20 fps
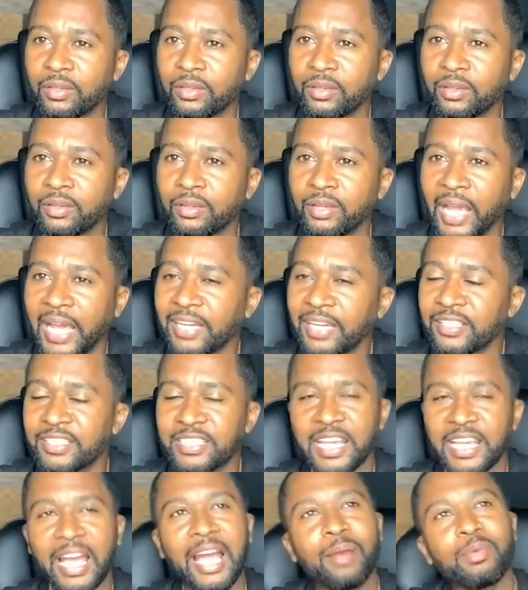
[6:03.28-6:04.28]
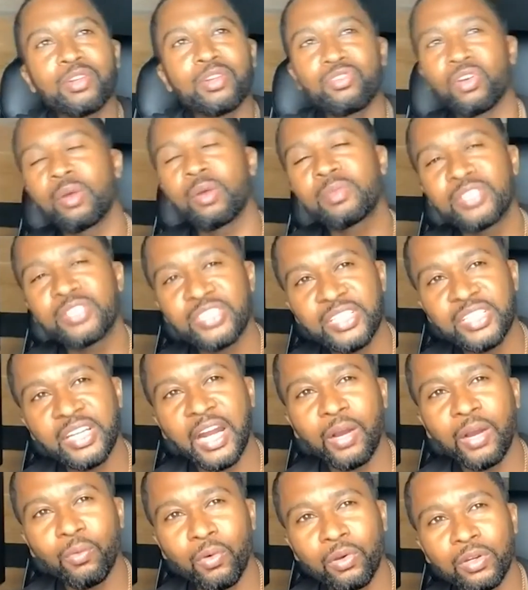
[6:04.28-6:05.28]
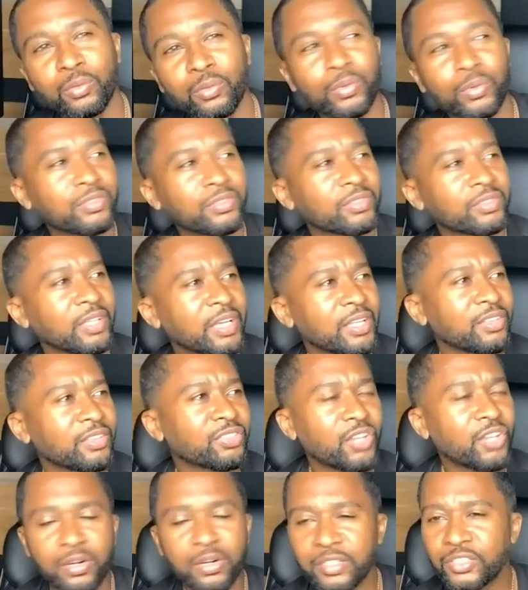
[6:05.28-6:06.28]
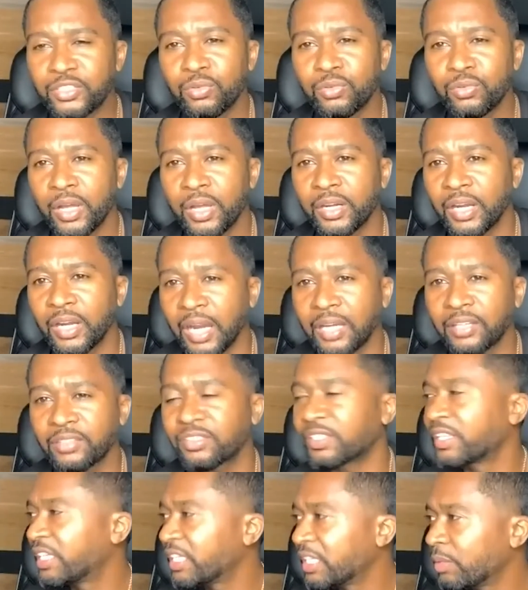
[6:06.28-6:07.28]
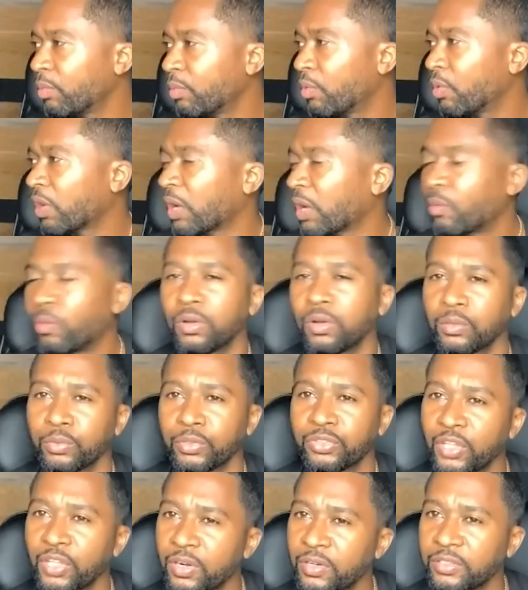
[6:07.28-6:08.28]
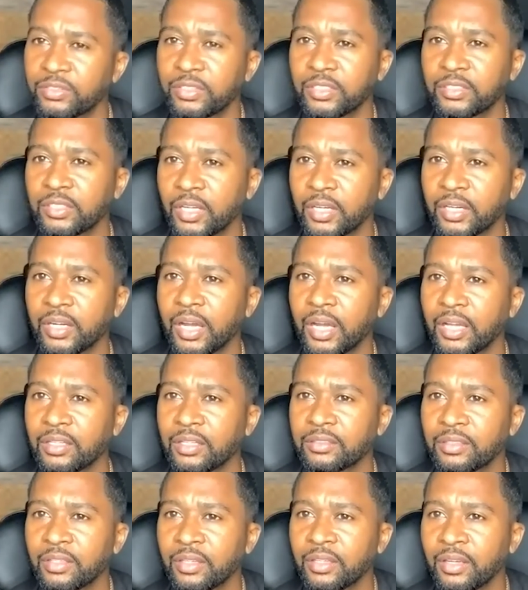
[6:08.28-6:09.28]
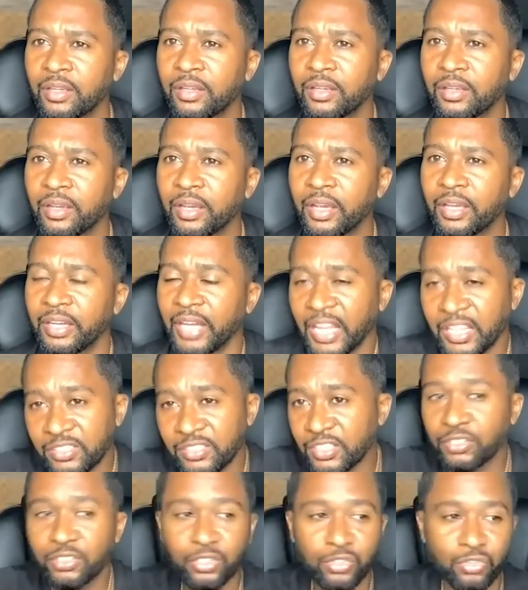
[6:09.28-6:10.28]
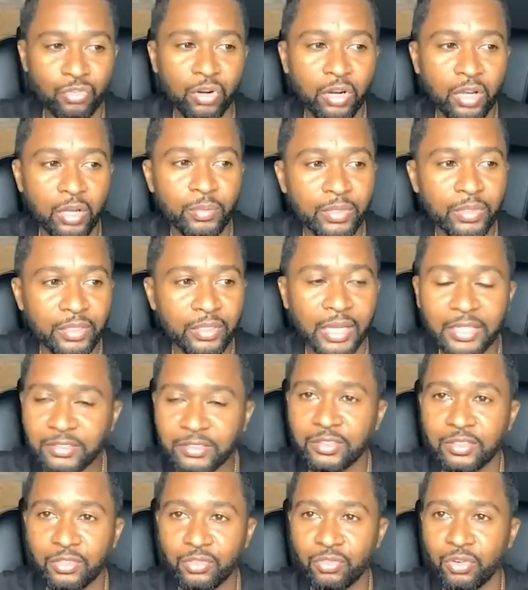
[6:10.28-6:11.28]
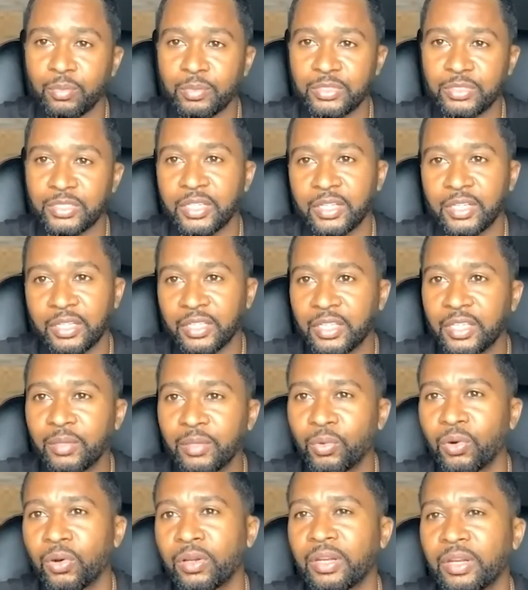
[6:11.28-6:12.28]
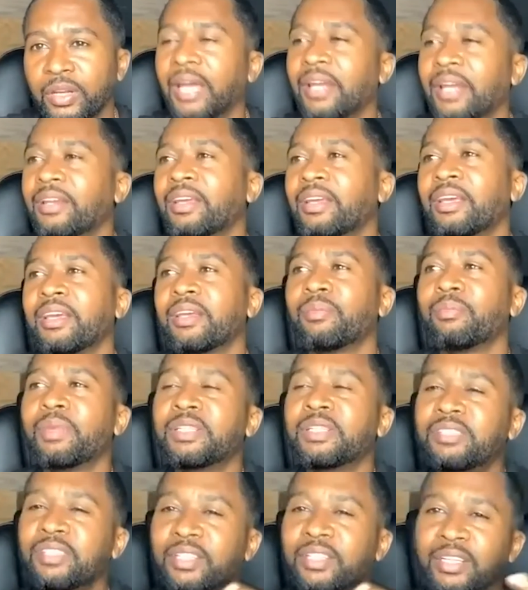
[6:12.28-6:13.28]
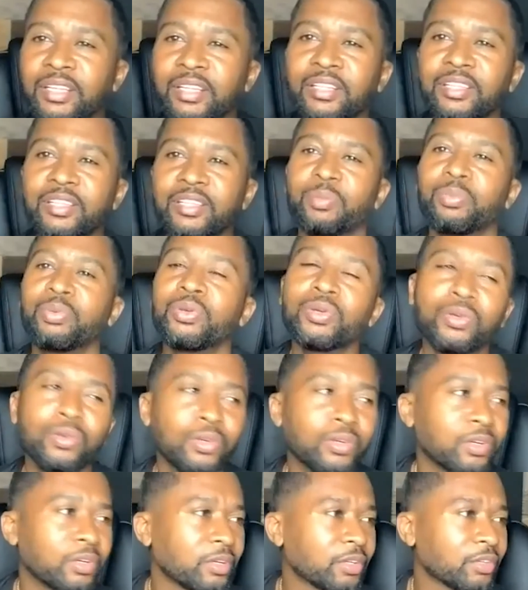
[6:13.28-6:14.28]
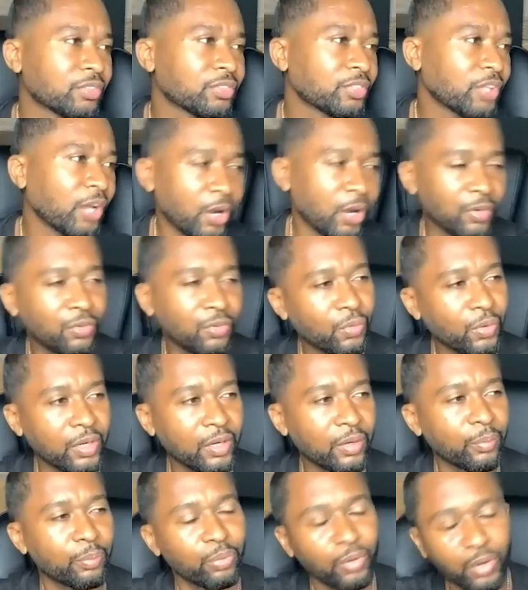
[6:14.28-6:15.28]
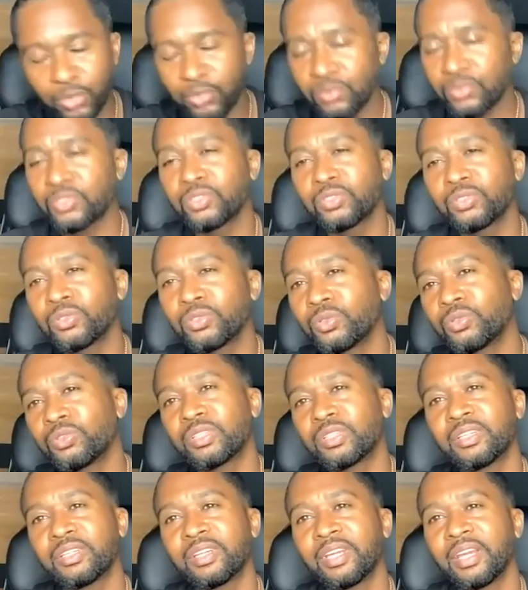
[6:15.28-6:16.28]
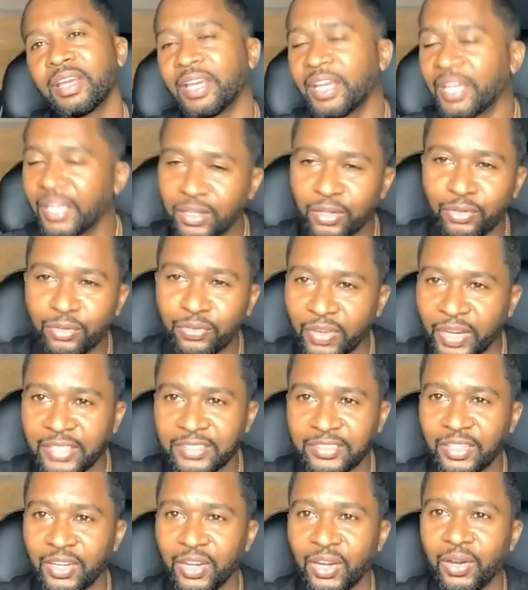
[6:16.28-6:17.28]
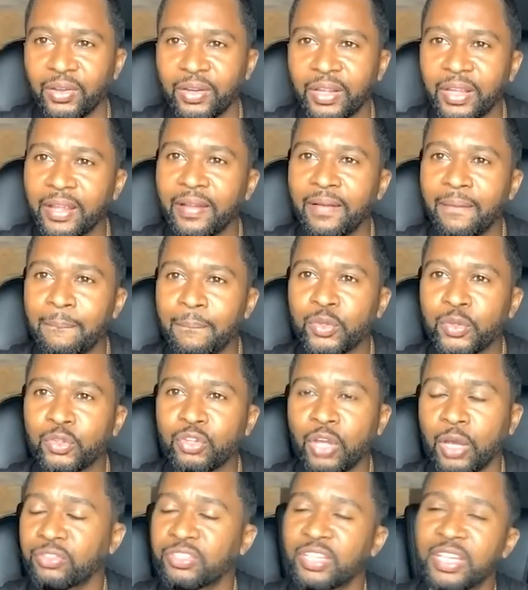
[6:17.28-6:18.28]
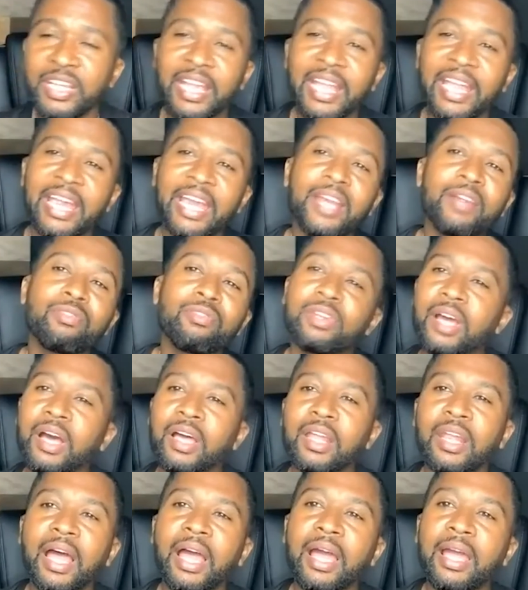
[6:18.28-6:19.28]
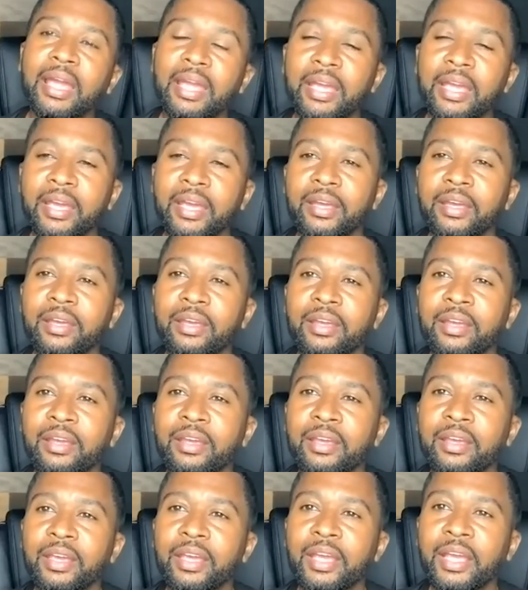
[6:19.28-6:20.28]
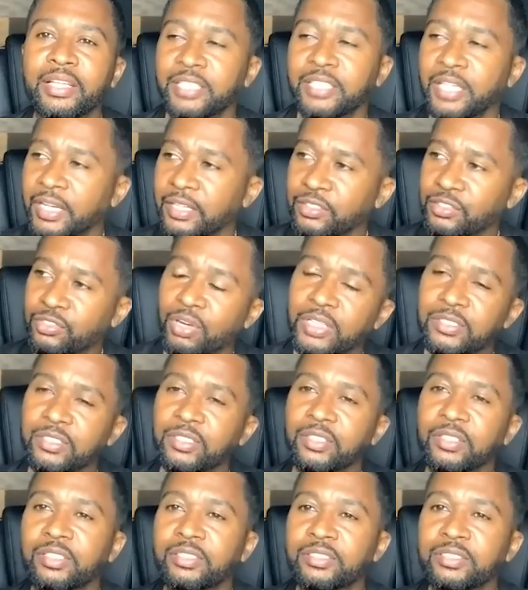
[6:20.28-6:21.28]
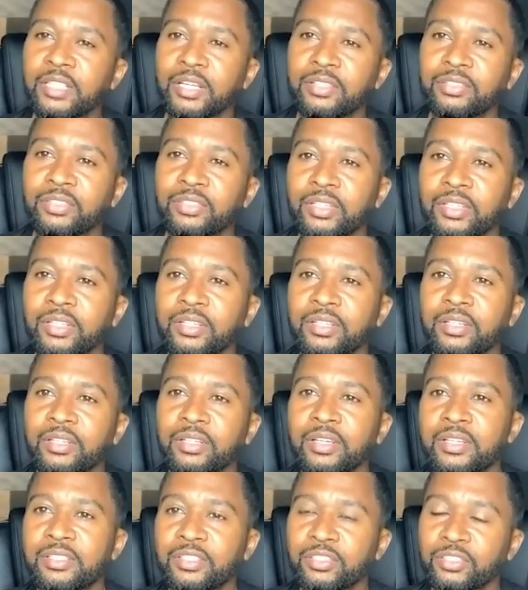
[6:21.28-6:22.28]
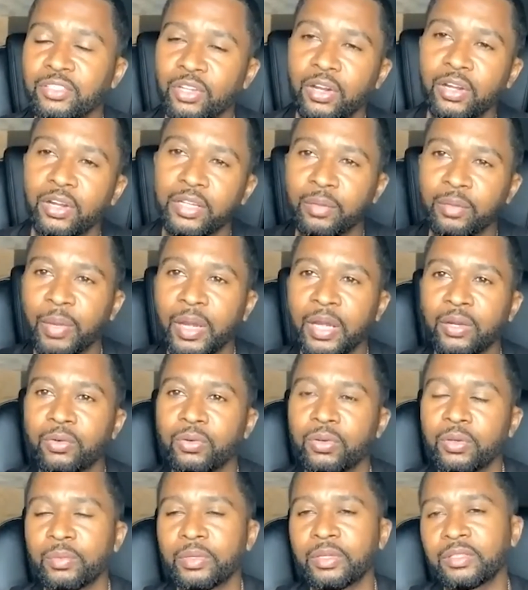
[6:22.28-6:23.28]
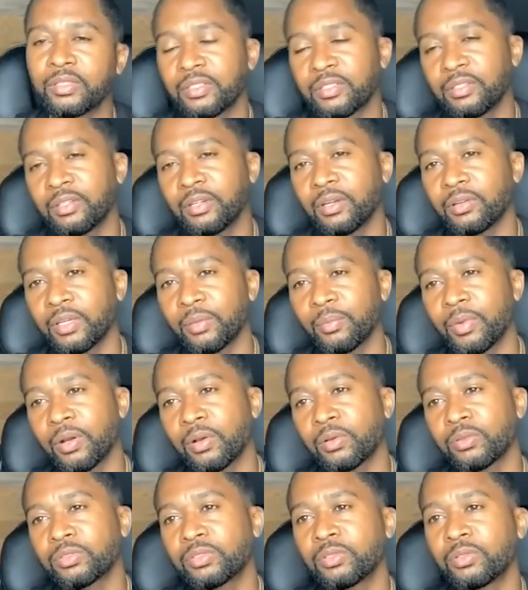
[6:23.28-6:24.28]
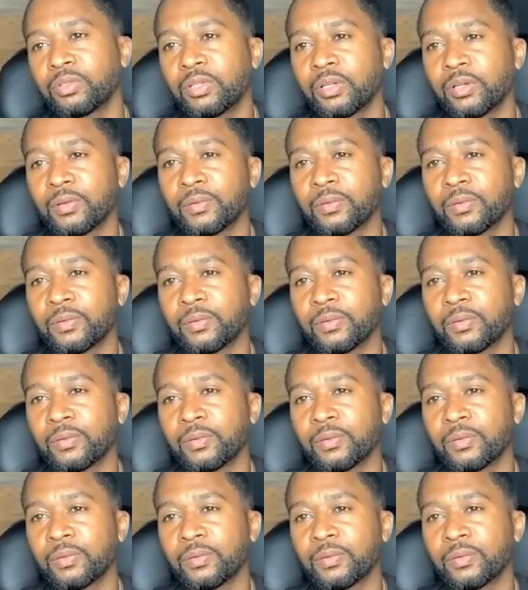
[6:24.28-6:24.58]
Mm-hmm. At the time, the drum machine I wanted was $3,200. The keyboard I wanted was $3,600. And that's just the drum machine and the keyboard, not mentioning to get a computer, the software, Pro Tools, and interface and all that. So I was taking every dollar I had and taking it straight to the Guitar Center to start getting my equipment, to get my own studio.